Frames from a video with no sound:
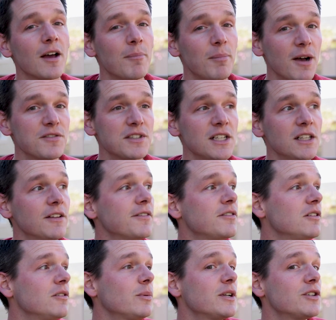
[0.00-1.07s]
above sea
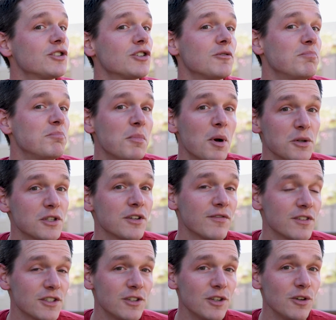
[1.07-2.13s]
level, which most of
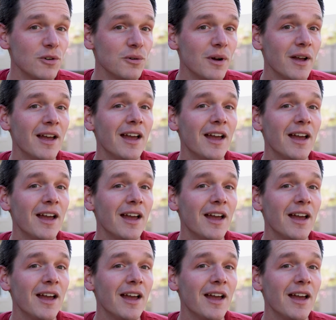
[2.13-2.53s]
us do,